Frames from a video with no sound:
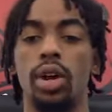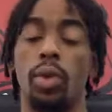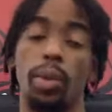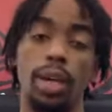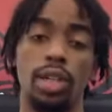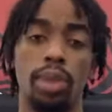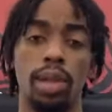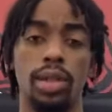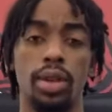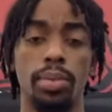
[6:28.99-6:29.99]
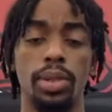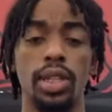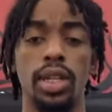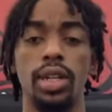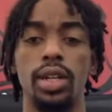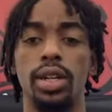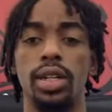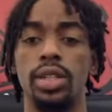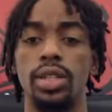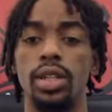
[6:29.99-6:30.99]
where my spots are in particular, and
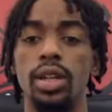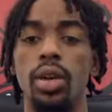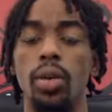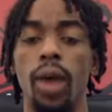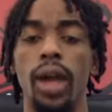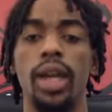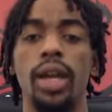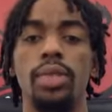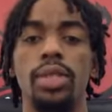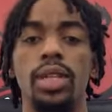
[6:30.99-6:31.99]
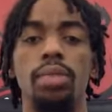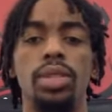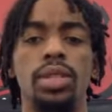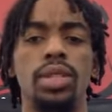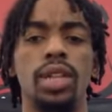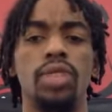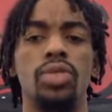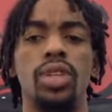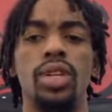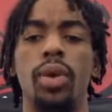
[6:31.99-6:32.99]
just where I can help the team be successful
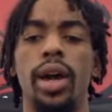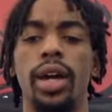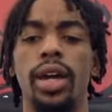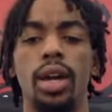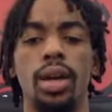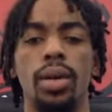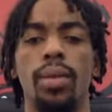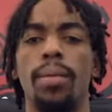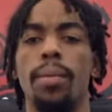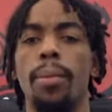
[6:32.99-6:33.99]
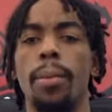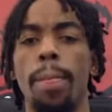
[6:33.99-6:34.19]
in any way I can. The